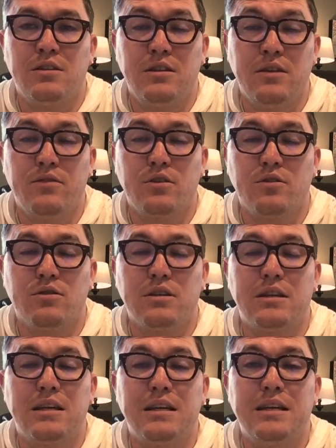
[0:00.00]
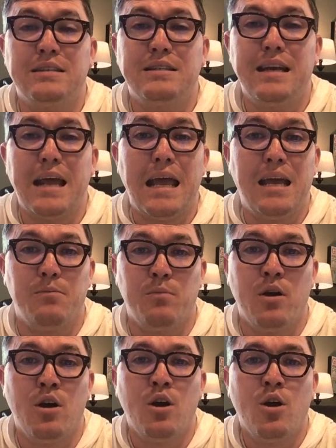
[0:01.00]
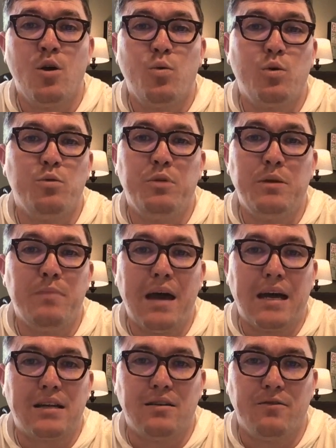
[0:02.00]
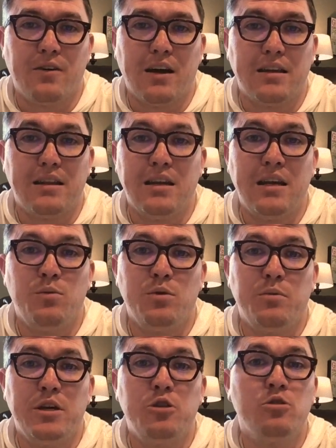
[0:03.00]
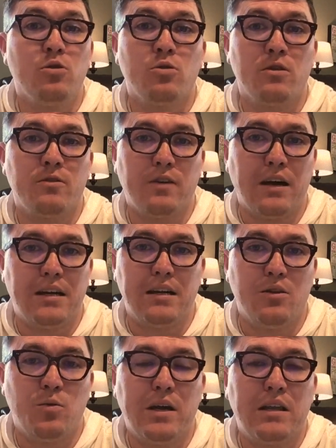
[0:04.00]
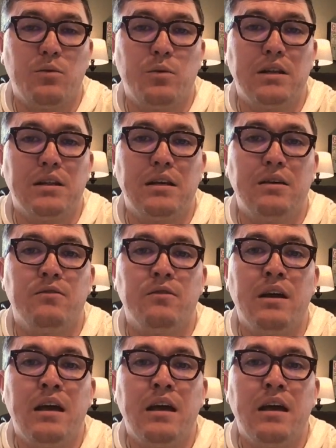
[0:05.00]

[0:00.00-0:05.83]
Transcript: difficulty that his name would be magnified, that he would be glorified in the way that we live,